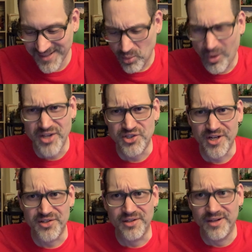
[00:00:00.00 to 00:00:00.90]
Why is
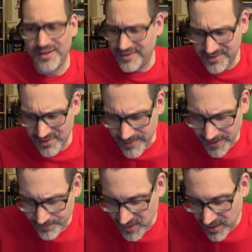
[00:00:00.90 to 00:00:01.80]
Jake Gyllenhaal in this comic?
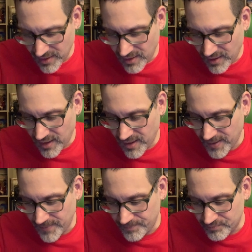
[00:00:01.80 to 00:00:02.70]

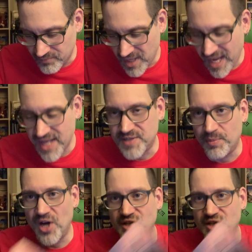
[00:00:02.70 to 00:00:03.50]
Um, and Spawn